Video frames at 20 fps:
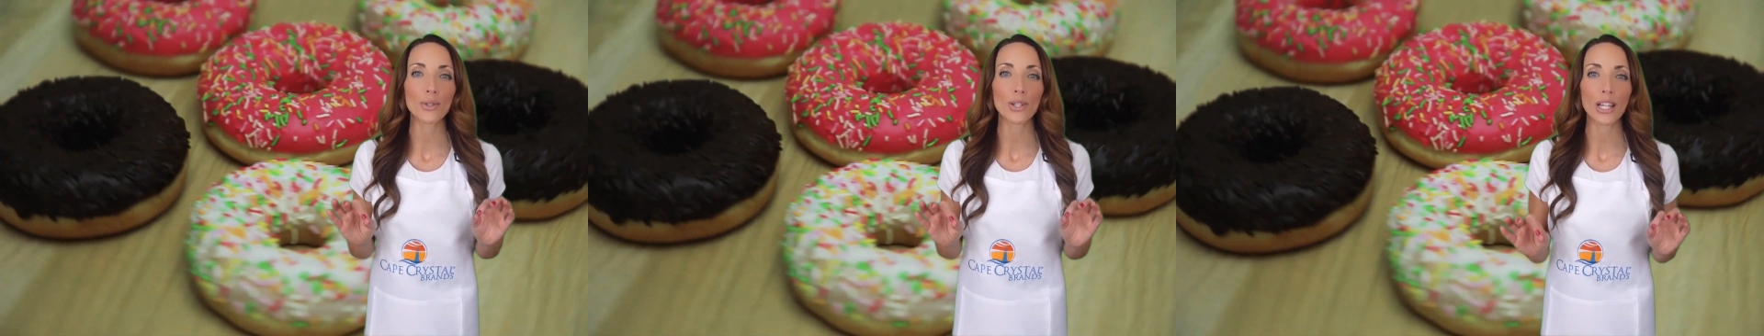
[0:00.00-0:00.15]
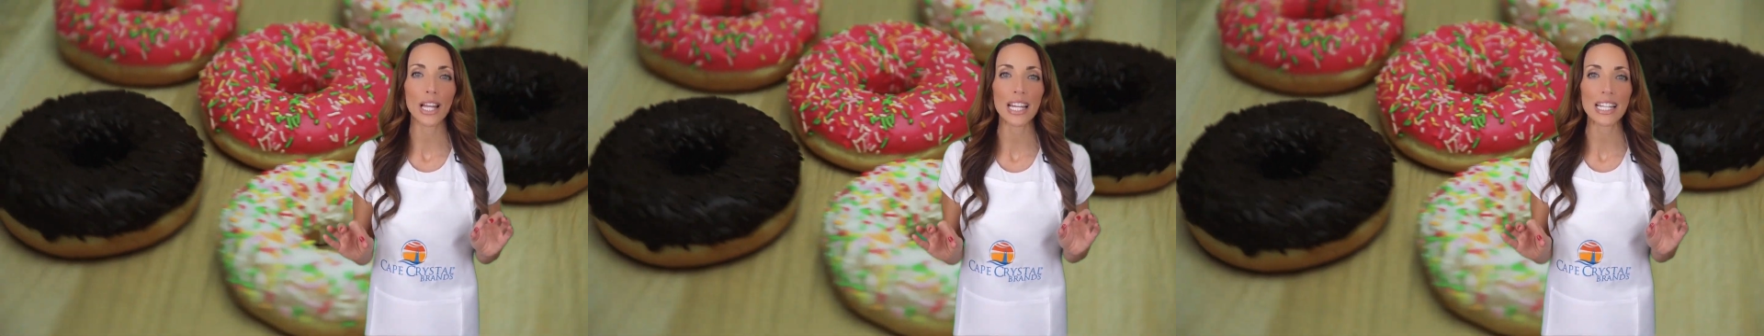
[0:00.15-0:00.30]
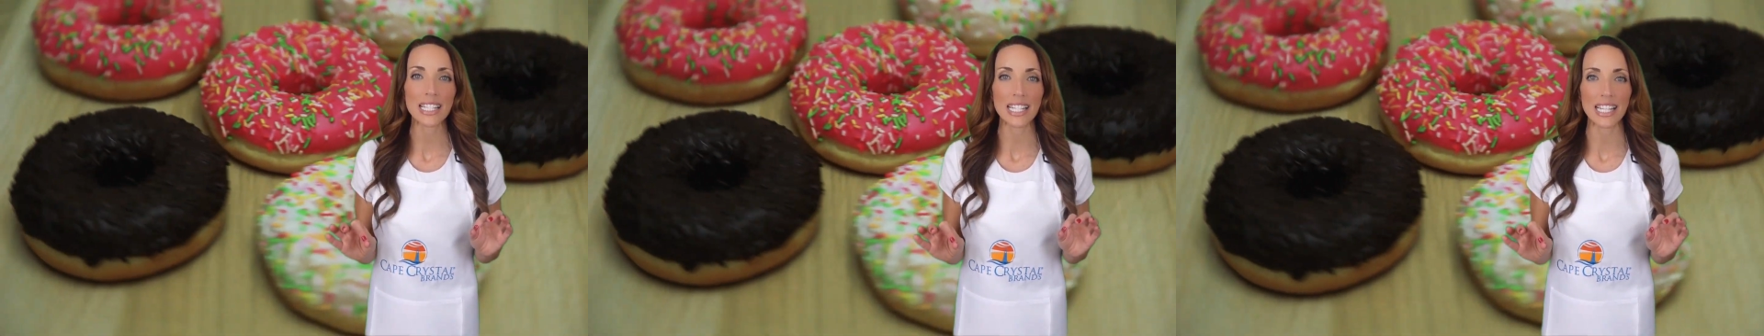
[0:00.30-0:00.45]

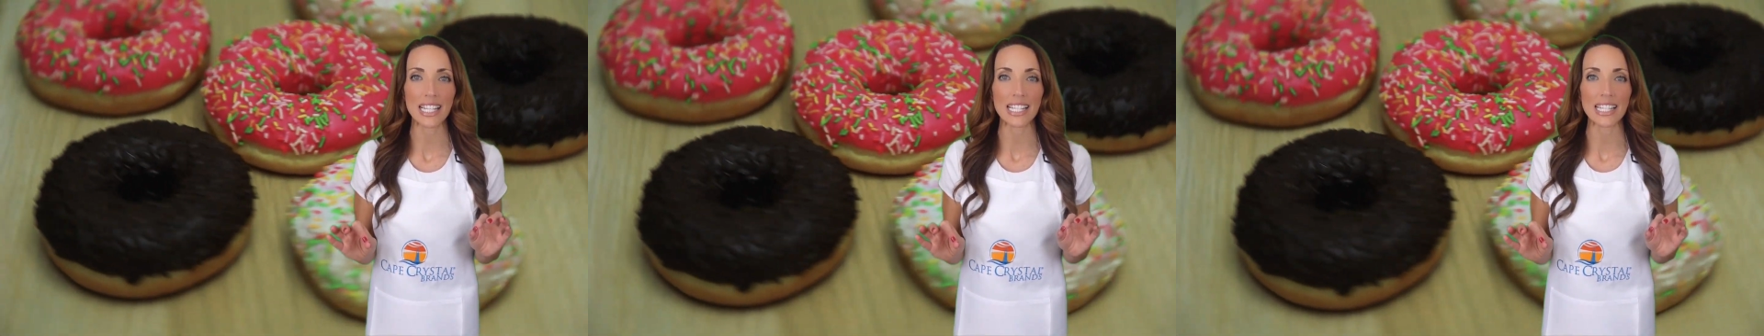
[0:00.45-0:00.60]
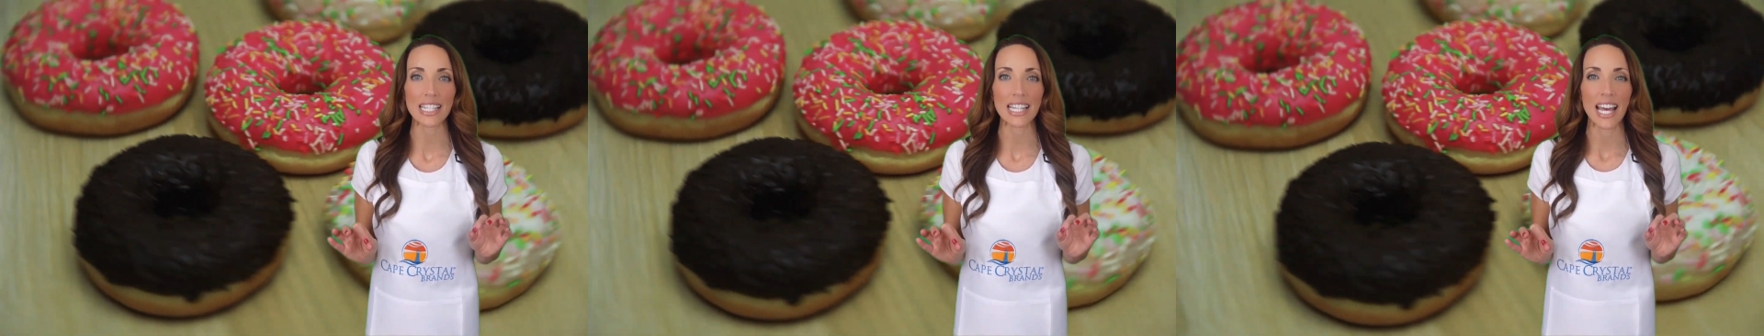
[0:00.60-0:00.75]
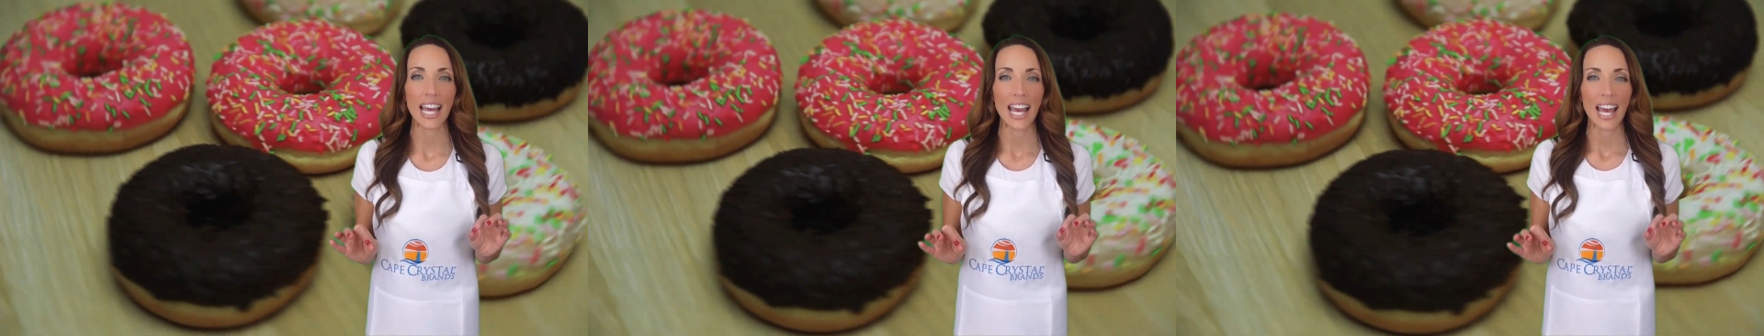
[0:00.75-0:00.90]

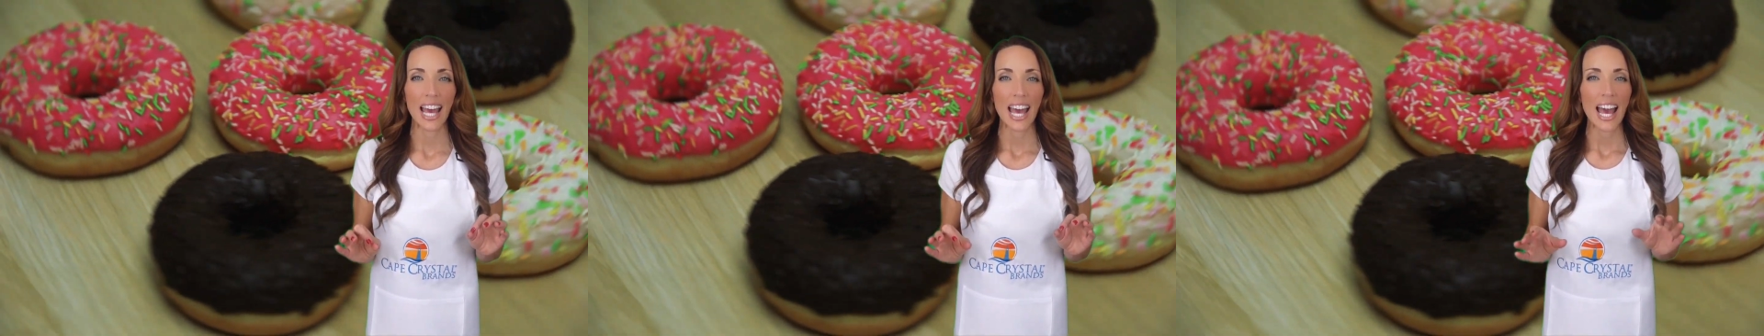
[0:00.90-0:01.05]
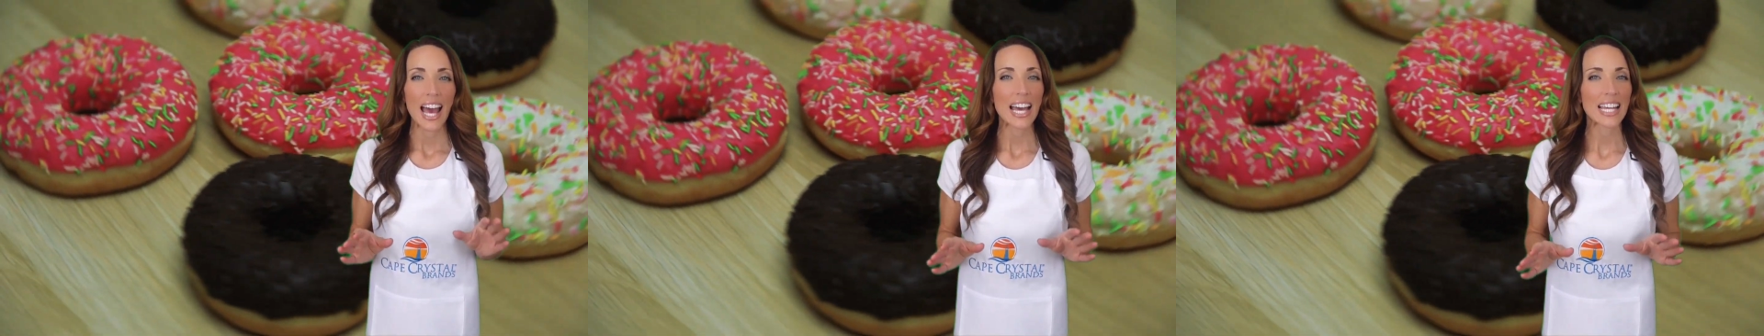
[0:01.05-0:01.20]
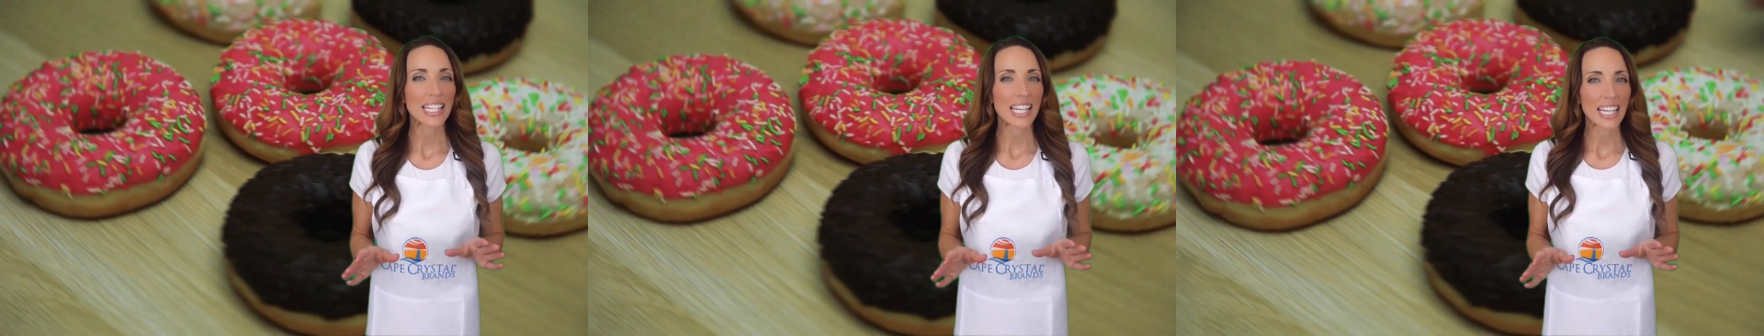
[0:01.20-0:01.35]
glazes.
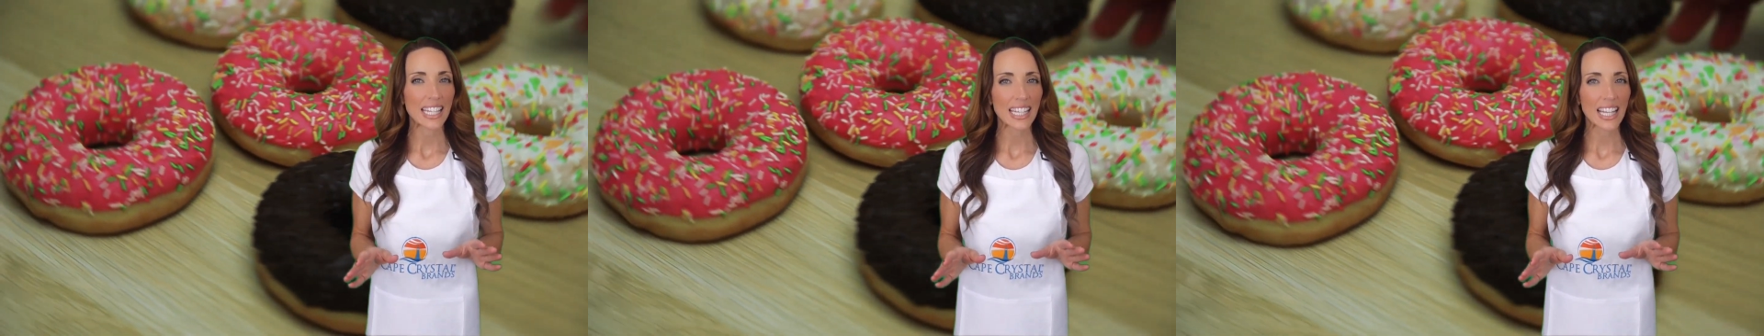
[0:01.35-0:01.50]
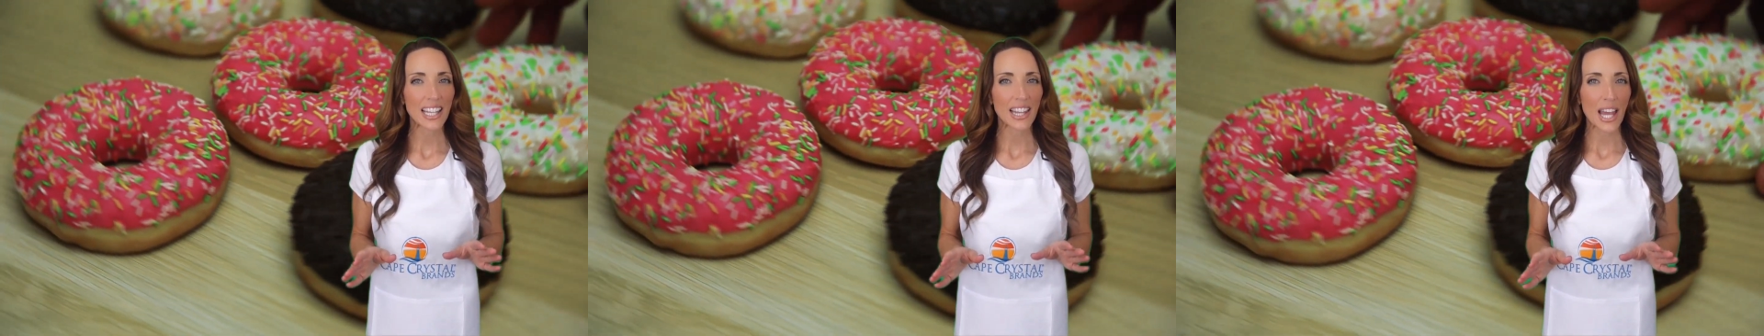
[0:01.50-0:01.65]
And in the